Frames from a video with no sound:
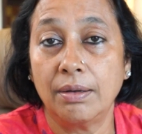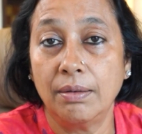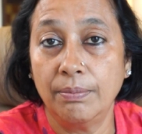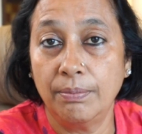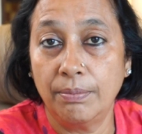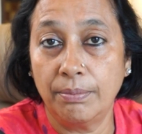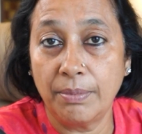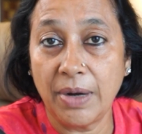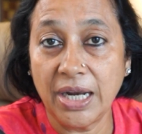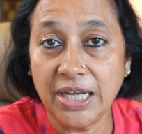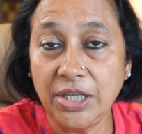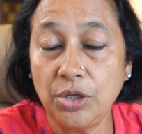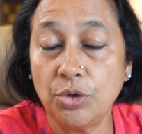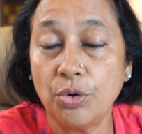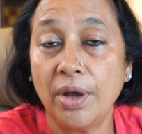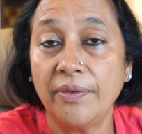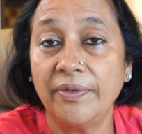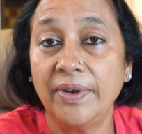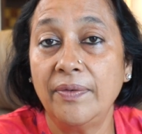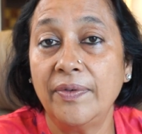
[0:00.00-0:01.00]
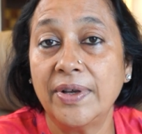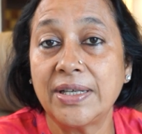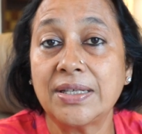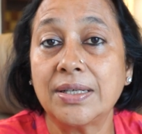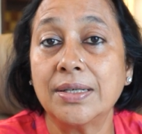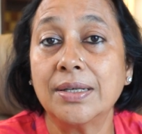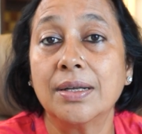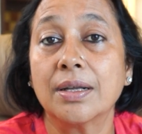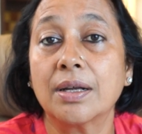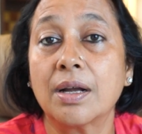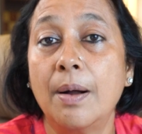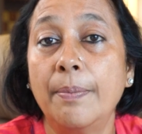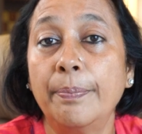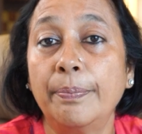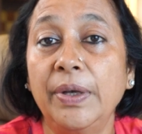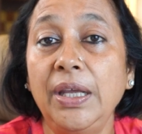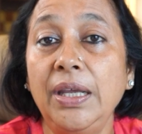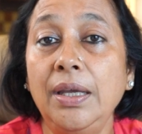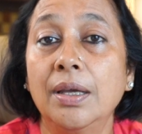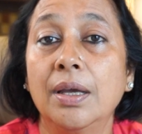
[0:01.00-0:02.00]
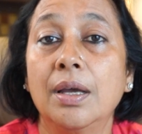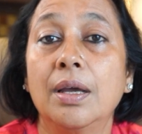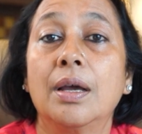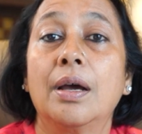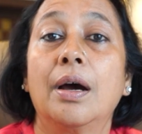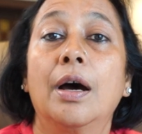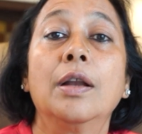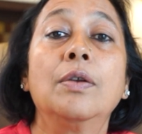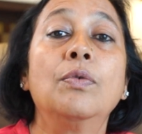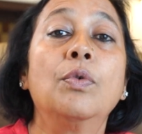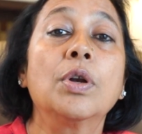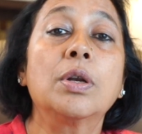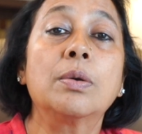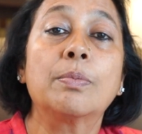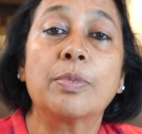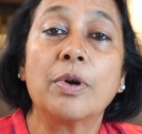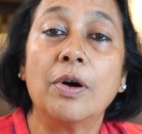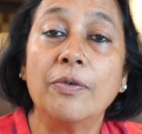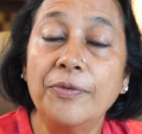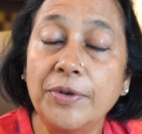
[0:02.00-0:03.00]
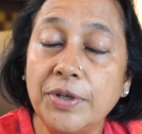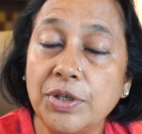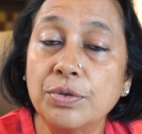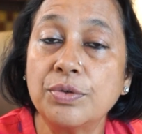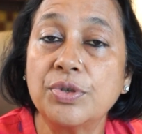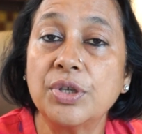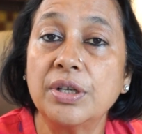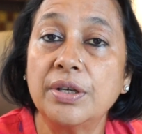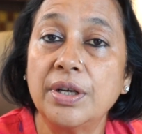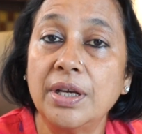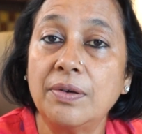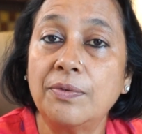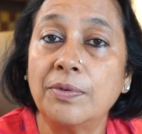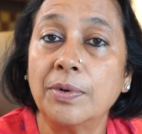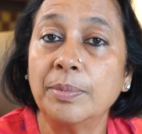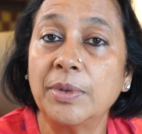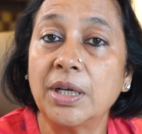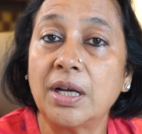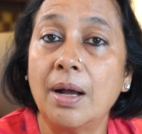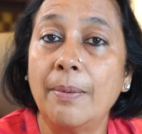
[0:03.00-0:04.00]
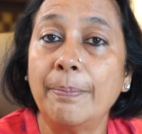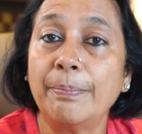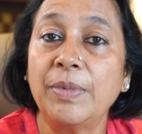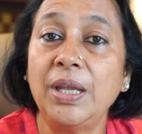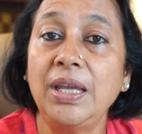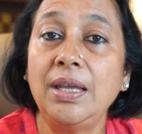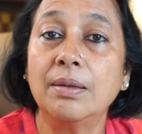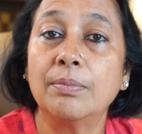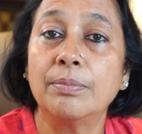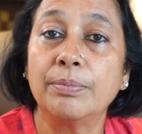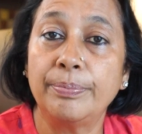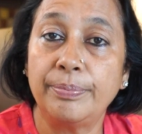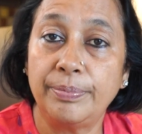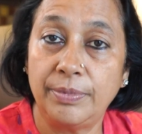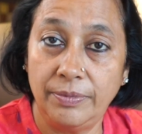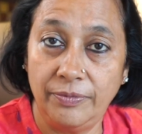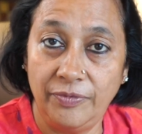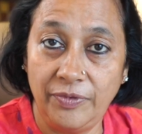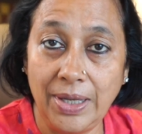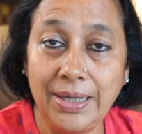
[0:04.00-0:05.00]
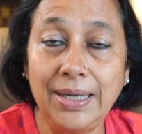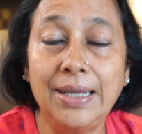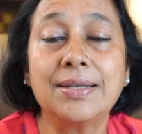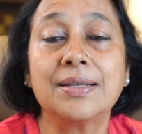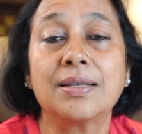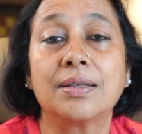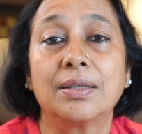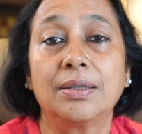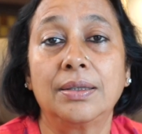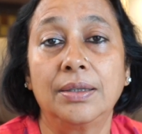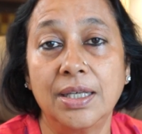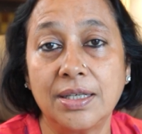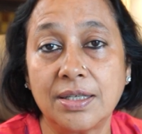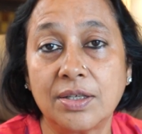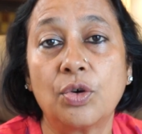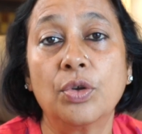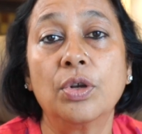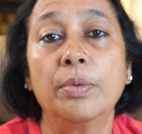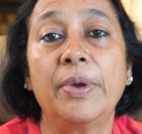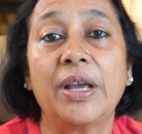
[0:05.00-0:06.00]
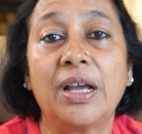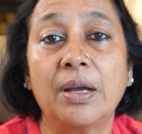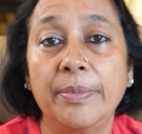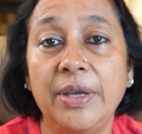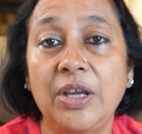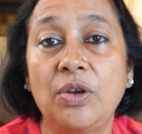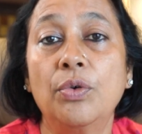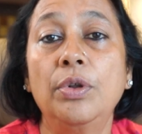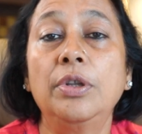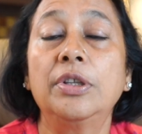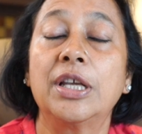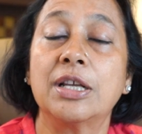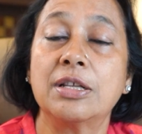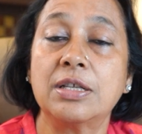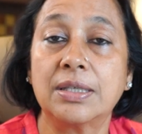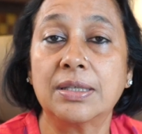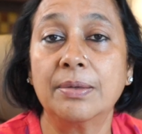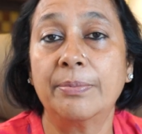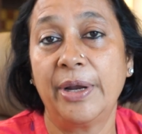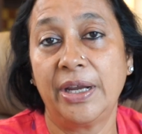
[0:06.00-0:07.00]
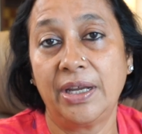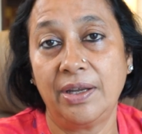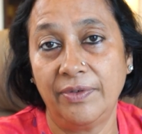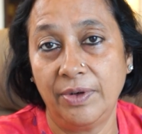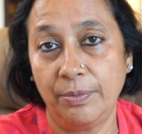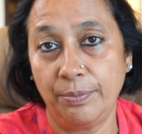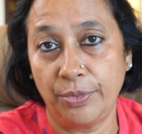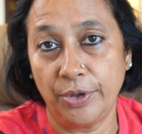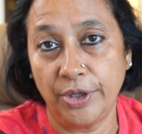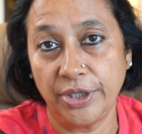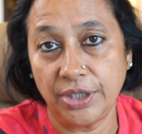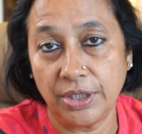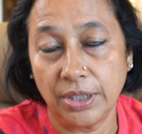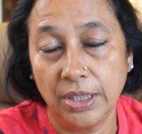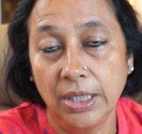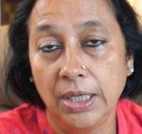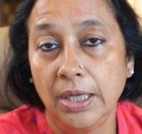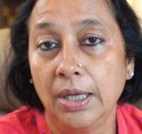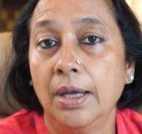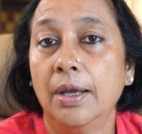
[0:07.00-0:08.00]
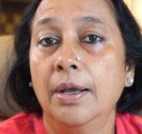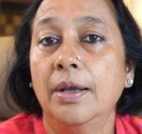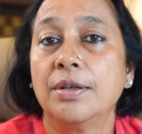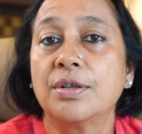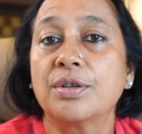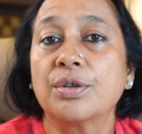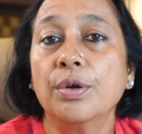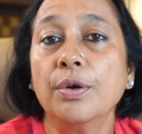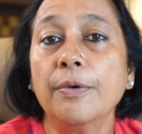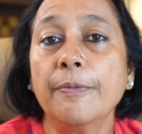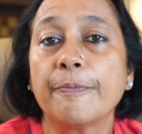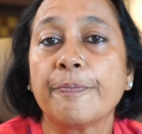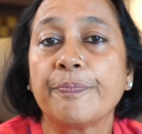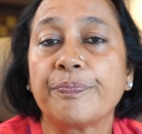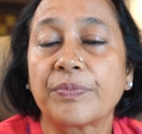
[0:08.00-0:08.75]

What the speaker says: money you have invested in a company and what profit you generate from the company, when is this going to become equal? That's the break-even point. So